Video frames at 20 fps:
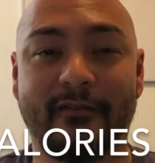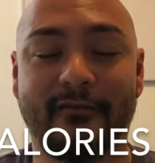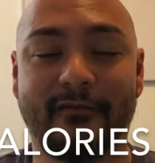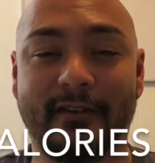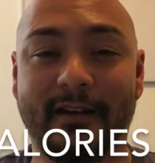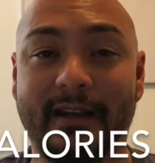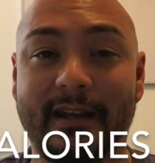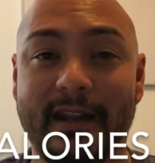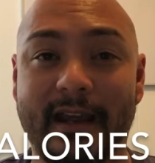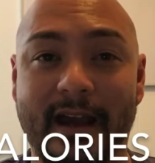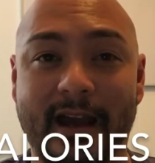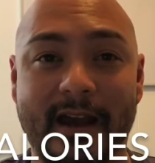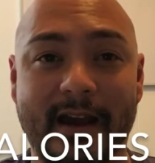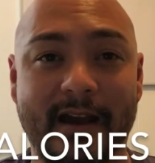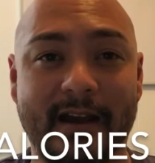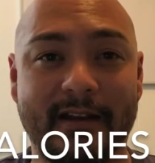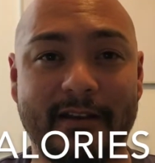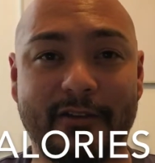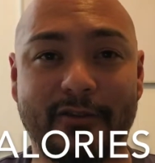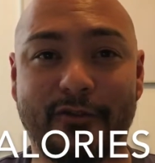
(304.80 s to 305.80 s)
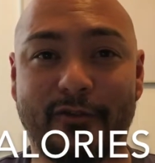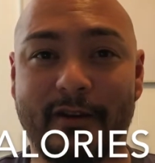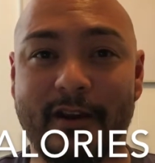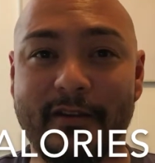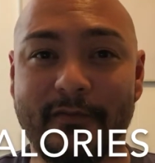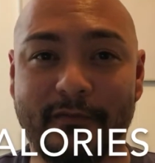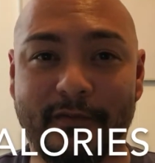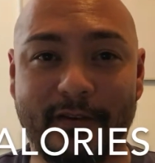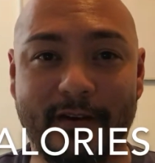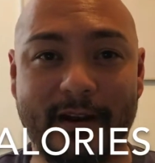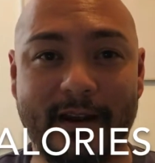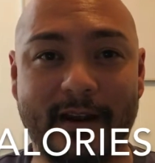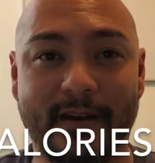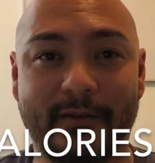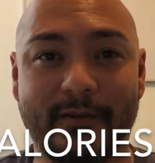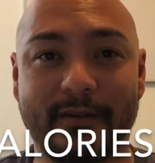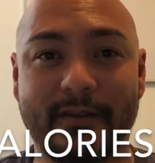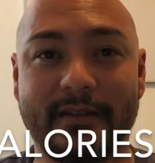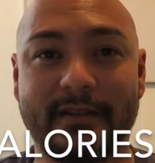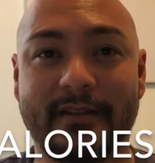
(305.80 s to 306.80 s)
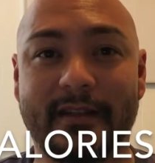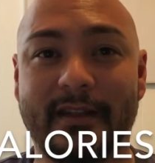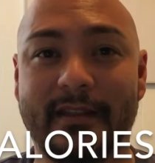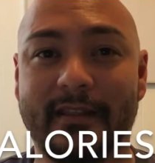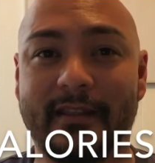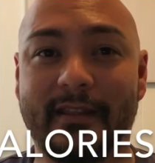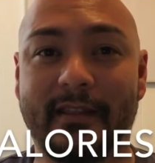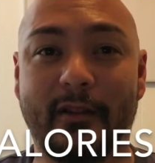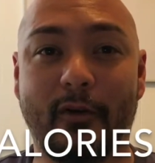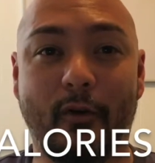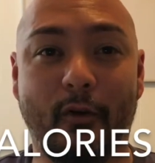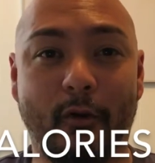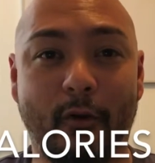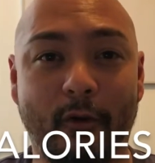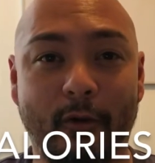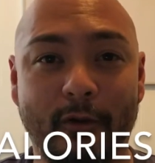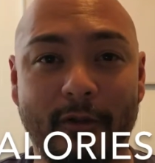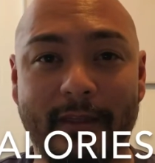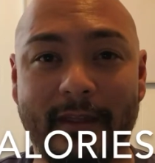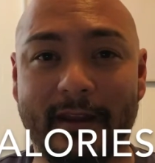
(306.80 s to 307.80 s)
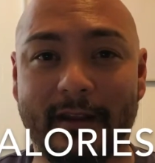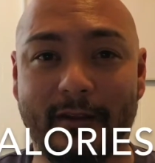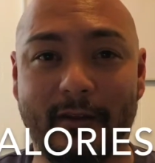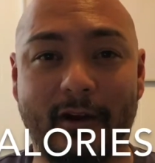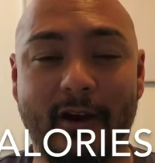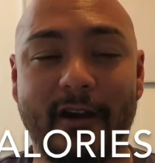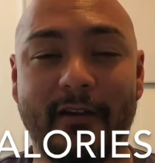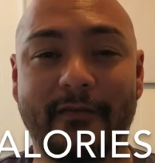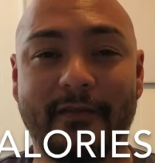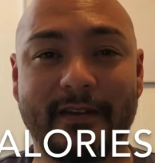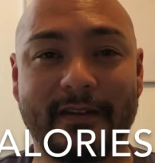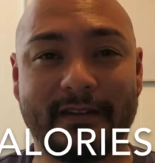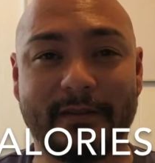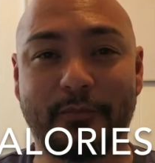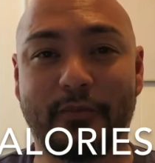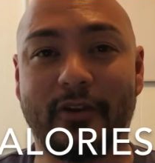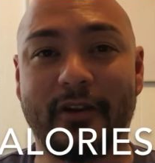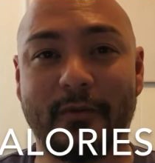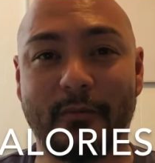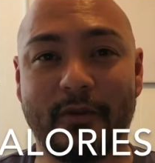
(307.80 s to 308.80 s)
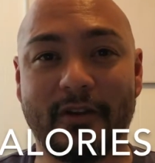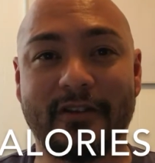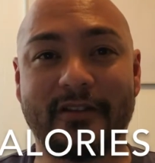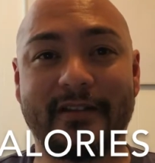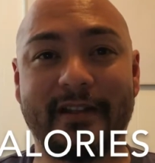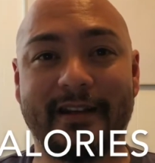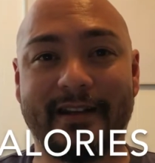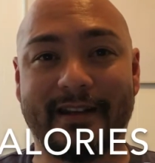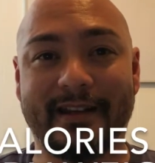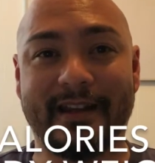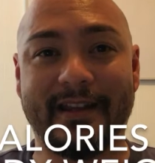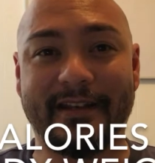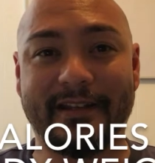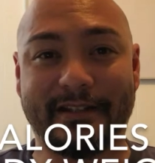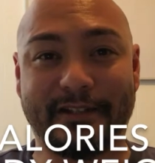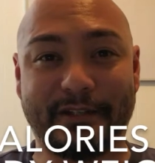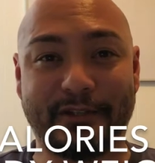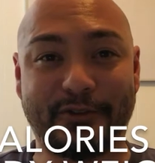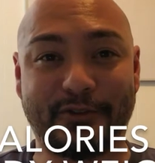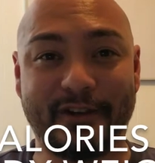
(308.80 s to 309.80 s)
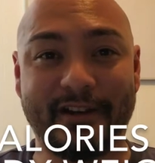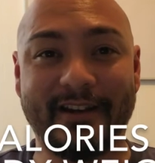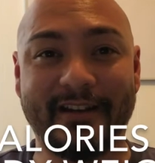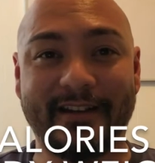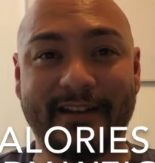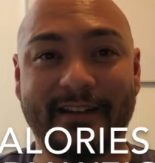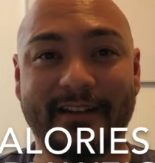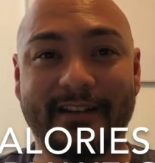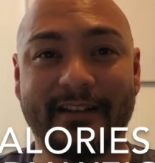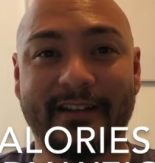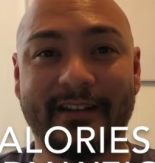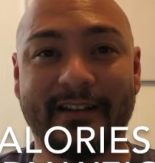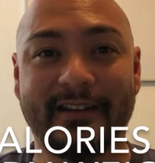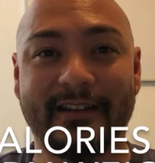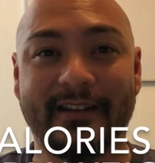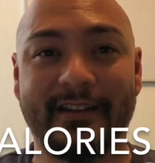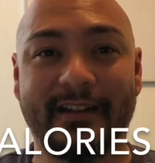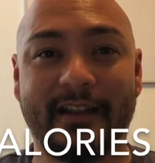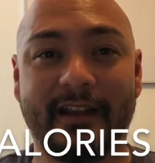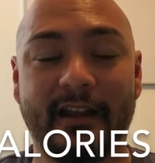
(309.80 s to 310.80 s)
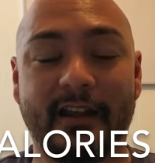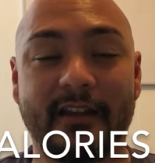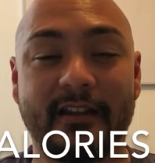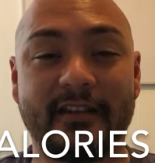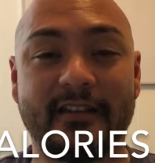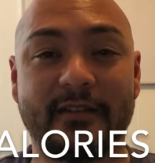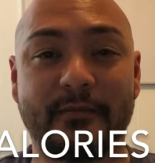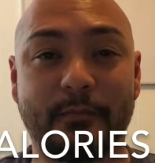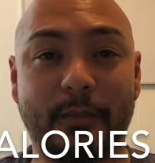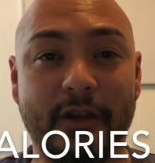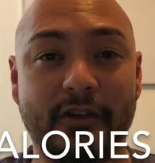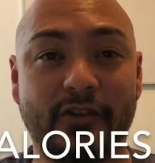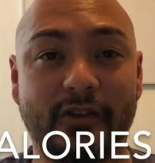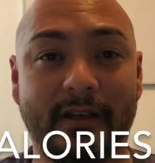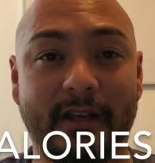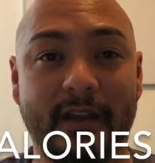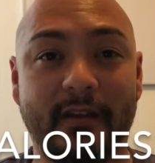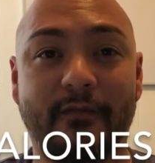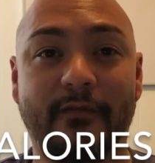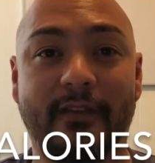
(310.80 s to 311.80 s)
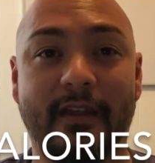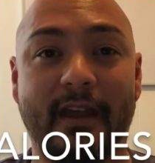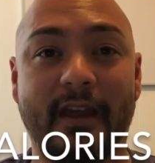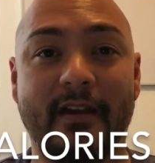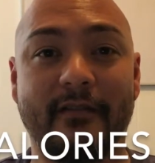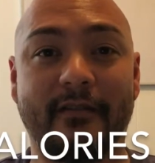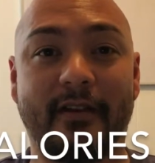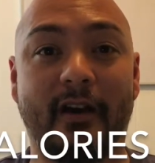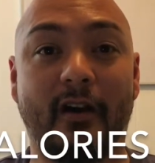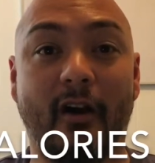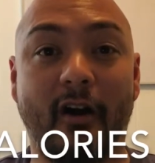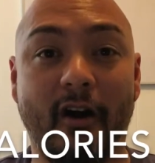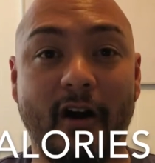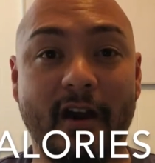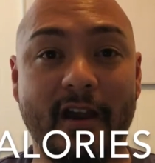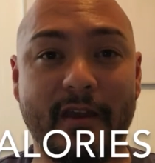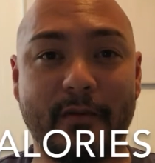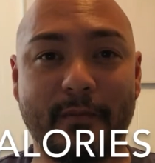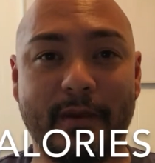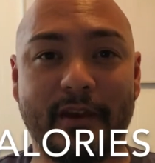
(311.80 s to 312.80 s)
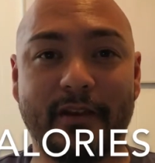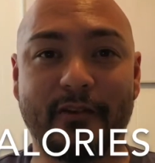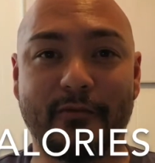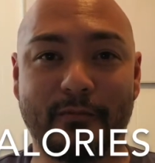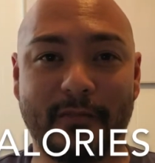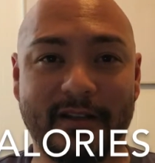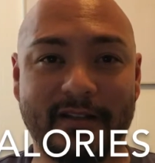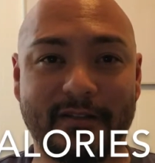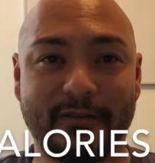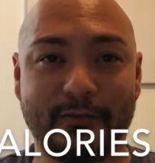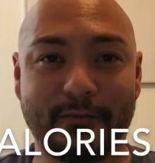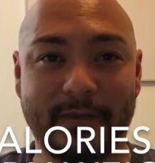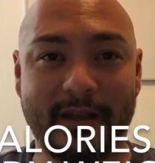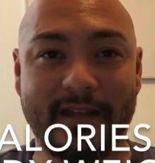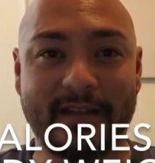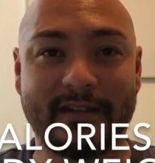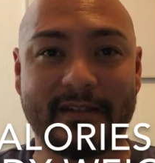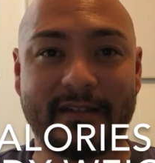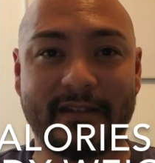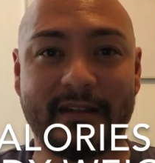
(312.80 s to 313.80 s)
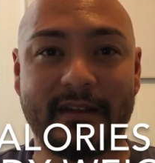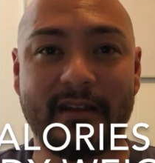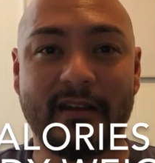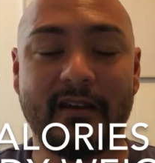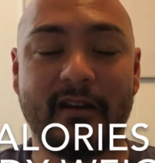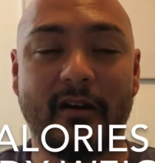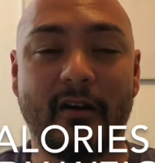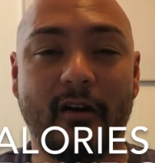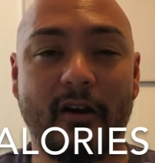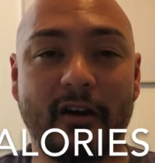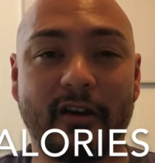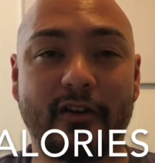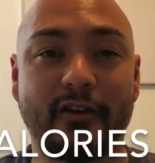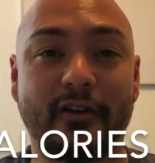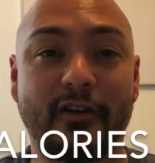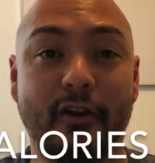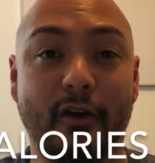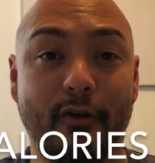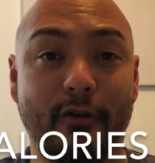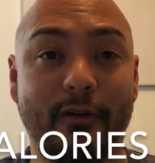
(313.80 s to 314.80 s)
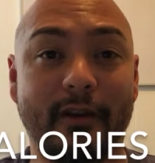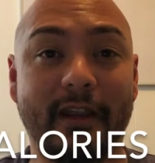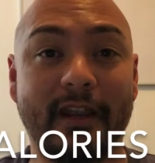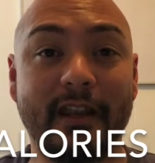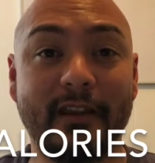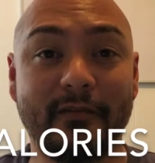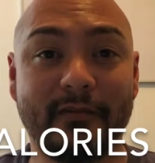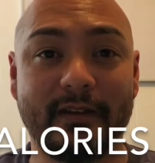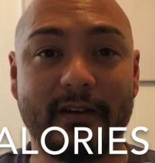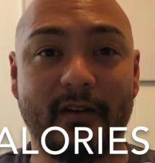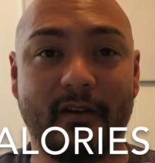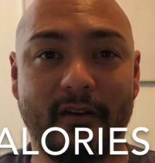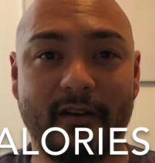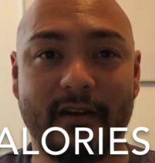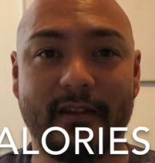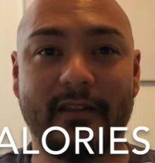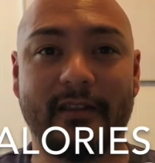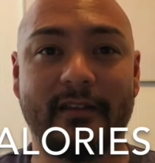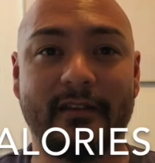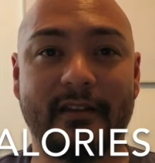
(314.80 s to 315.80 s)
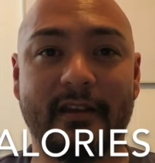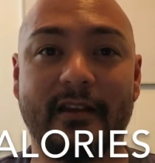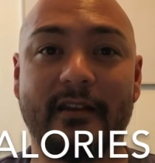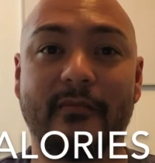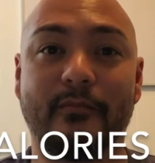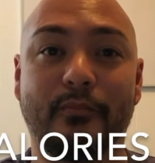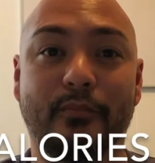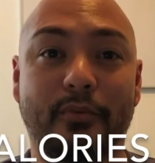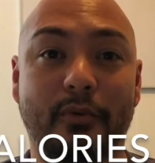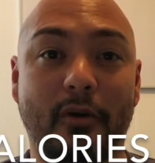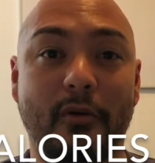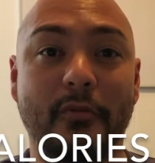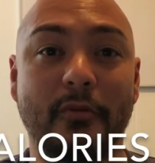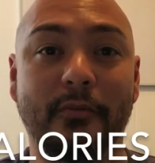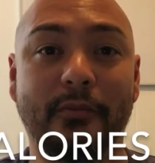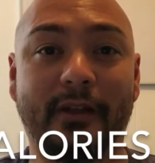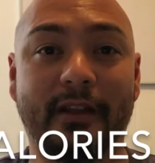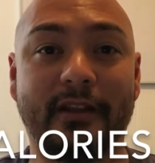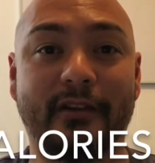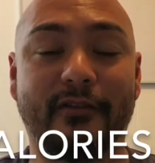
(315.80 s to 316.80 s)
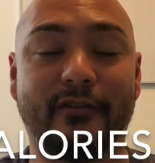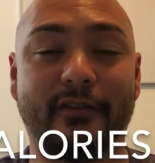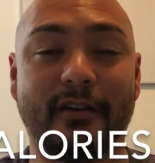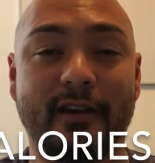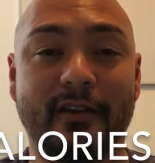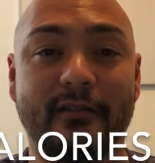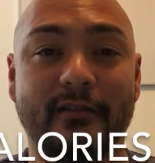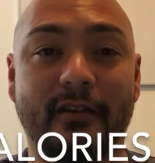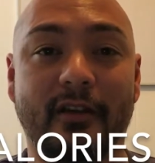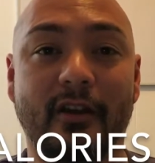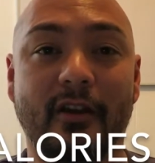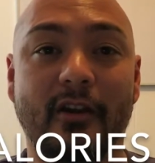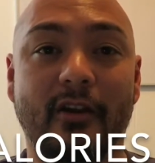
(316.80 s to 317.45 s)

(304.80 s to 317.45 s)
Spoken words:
really hard, train for hours, and all their life is pretty much dedicated to training, especially if they have a high amount of muscle mass, I could go even higher than that, probably at around